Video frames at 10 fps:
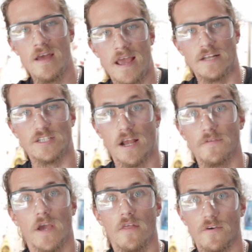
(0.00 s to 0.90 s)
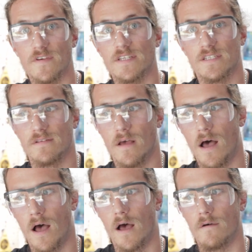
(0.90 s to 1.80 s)
and check out the other
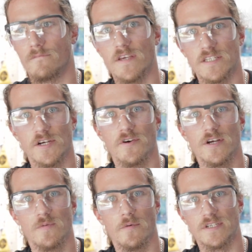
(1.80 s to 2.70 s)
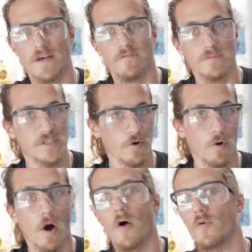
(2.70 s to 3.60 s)
V series where we set from
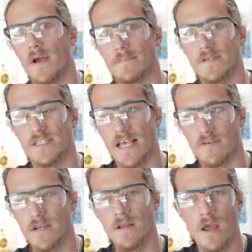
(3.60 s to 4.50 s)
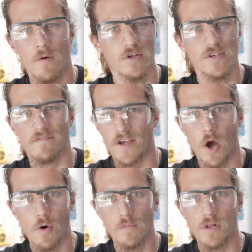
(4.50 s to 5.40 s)
0 all the way up to 7. We also have like
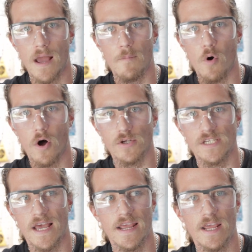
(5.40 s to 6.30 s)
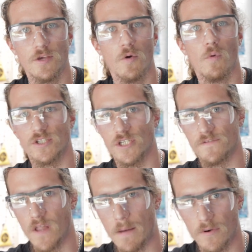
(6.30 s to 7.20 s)
home climb wall setting. You can watch us
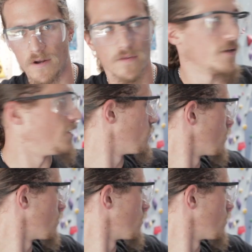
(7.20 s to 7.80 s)
flop around on the kilter